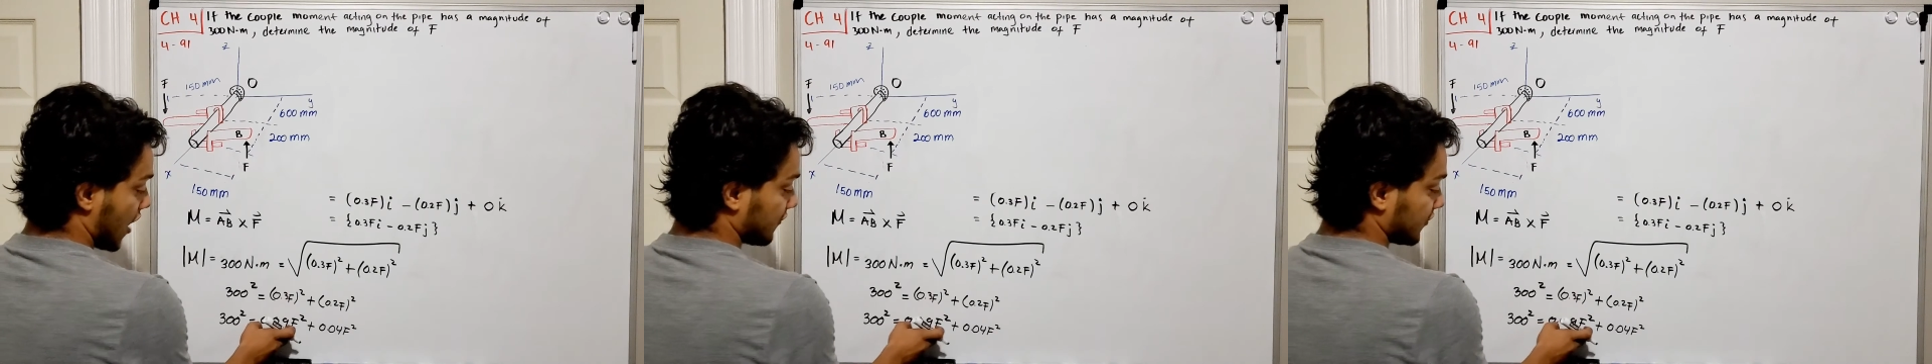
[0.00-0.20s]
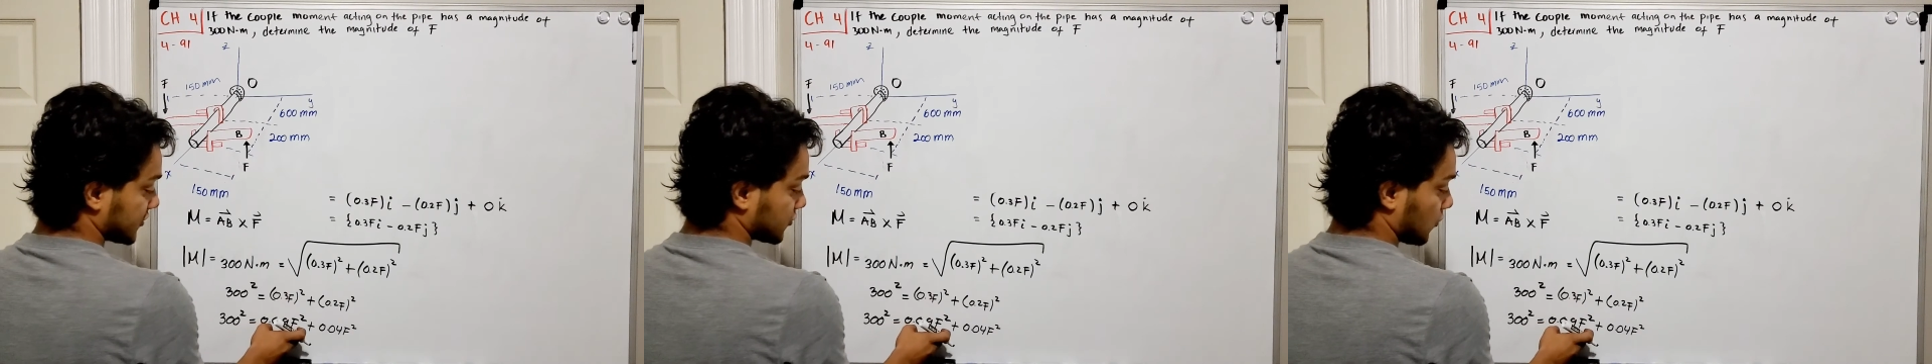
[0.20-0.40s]

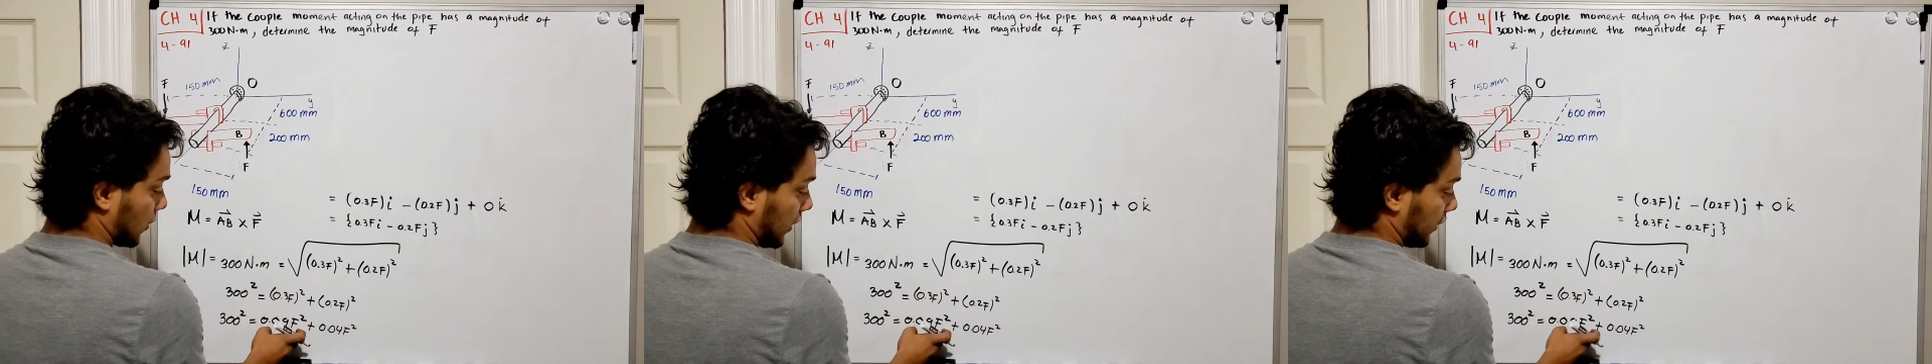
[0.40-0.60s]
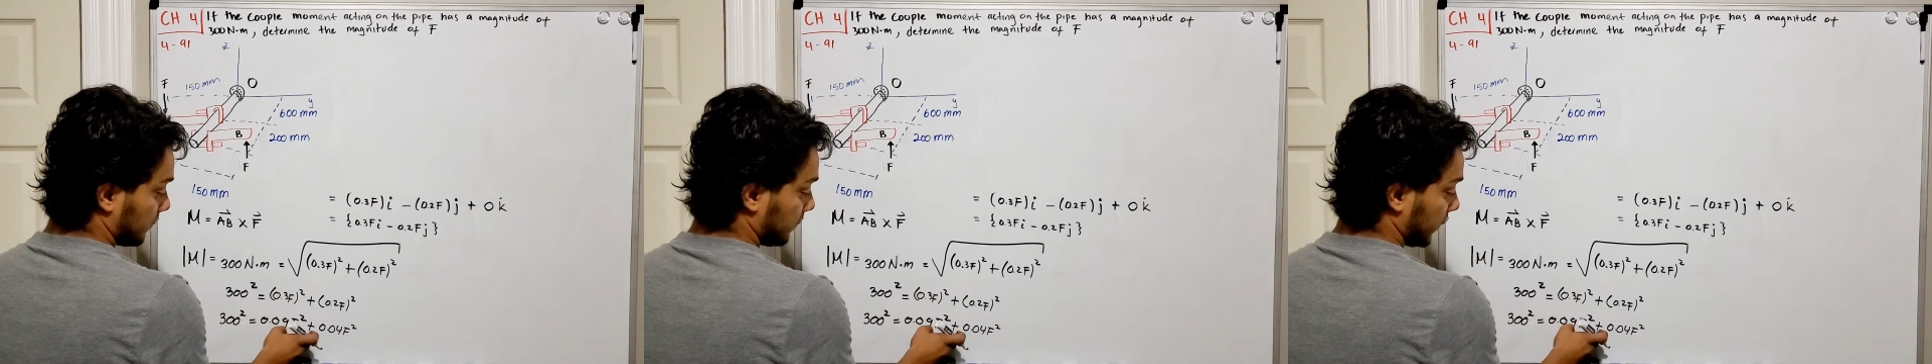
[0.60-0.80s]

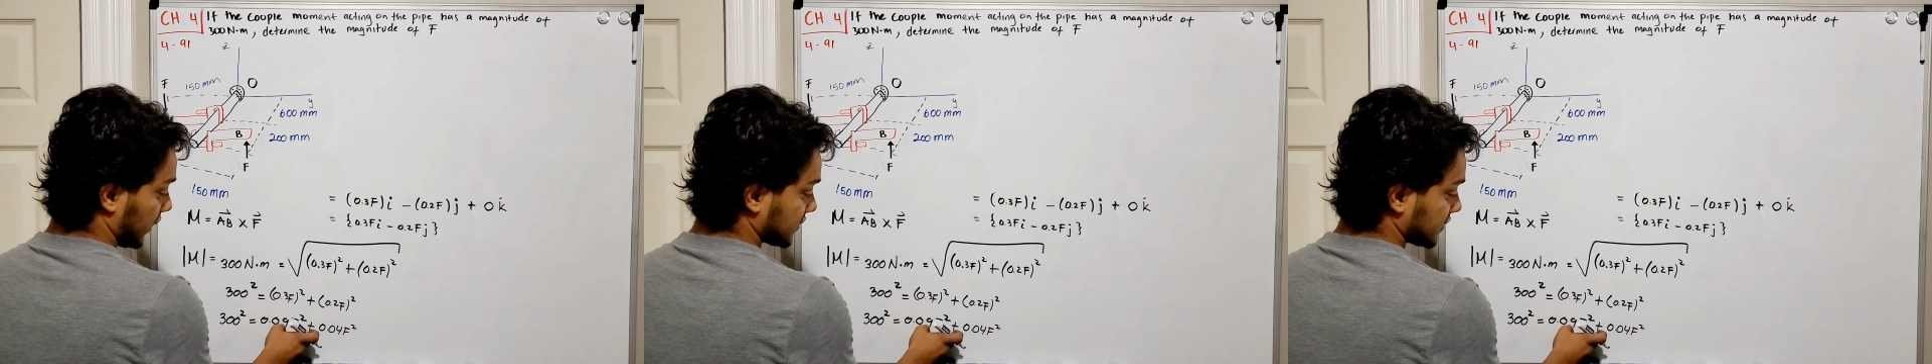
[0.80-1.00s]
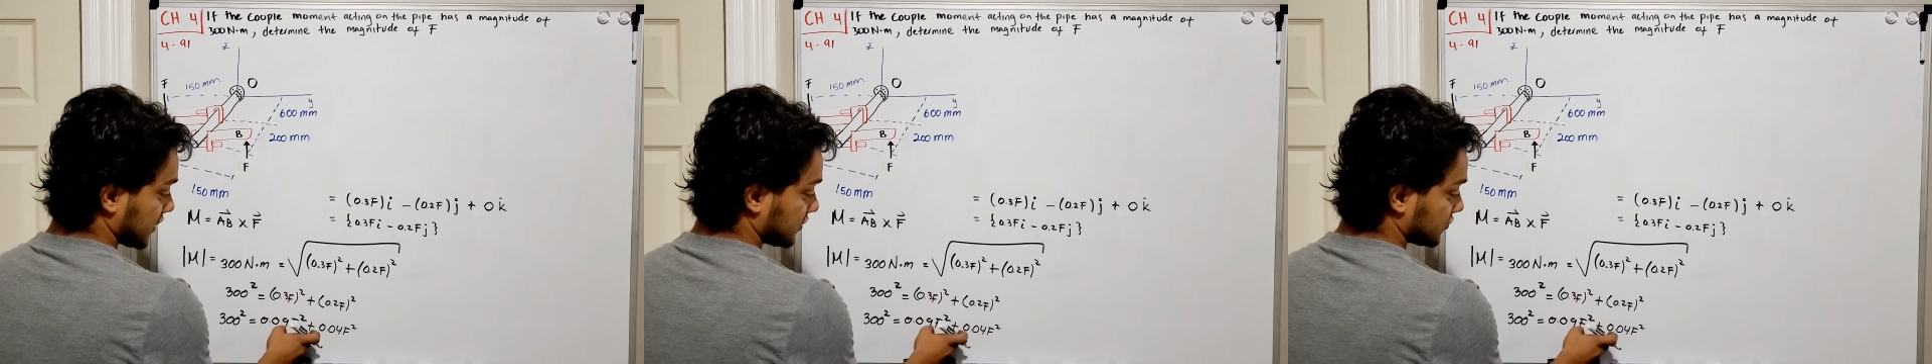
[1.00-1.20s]
f
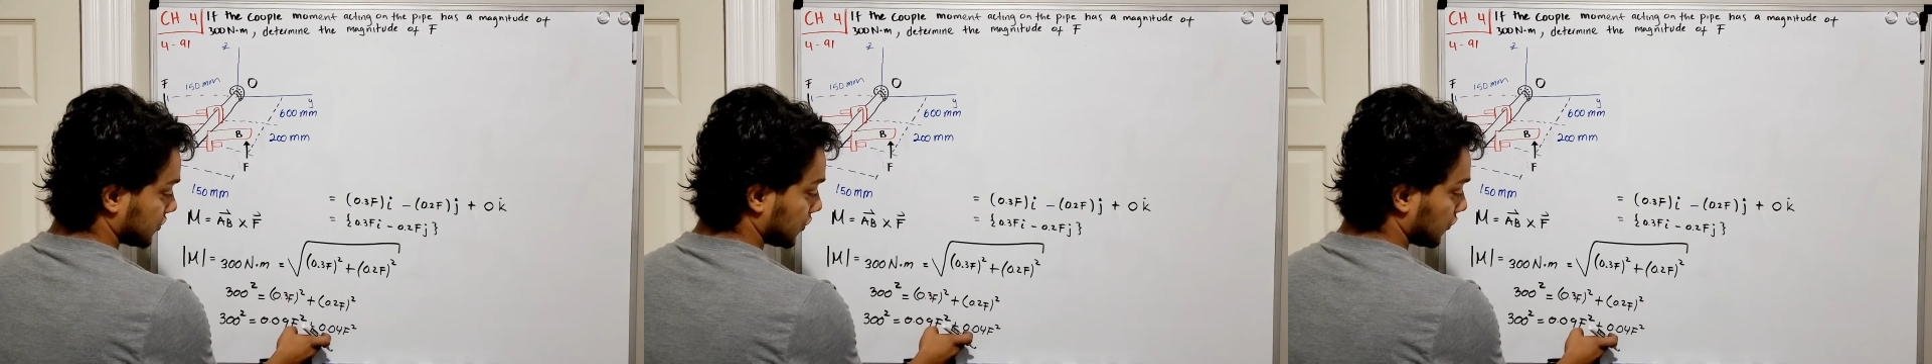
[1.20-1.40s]
squared plus